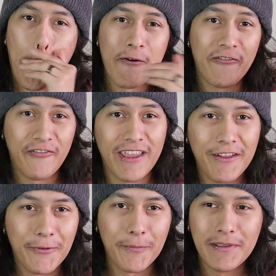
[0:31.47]

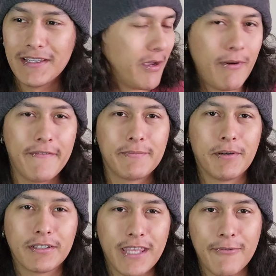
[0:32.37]
film. My wife's
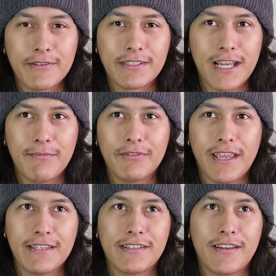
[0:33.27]
birthday was a couple
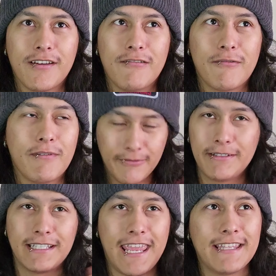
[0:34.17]
days ago. We went
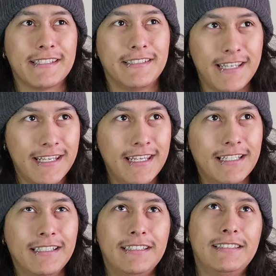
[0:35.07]
to Kansas City
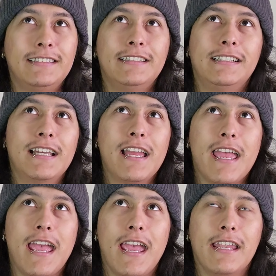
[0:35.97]

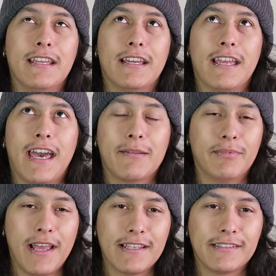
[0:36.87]
and had a
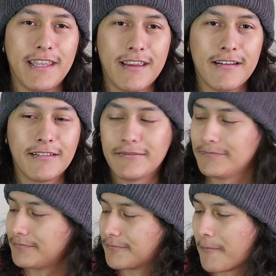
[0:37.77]
blast there.
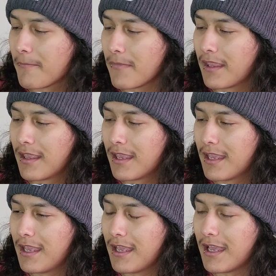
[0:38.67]

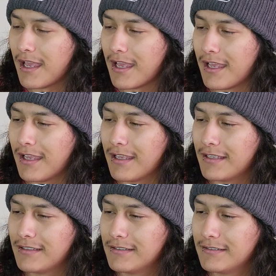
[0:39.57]

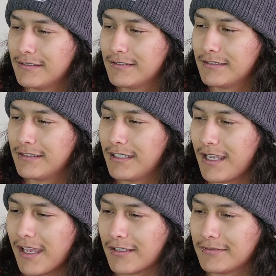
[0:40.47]
And
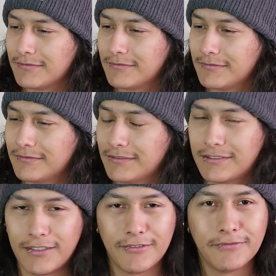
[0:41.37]
yeah,
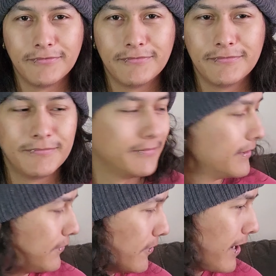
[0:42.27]
so
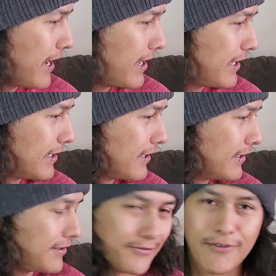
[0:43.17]
before I
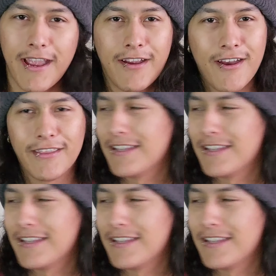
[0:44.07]
drag on,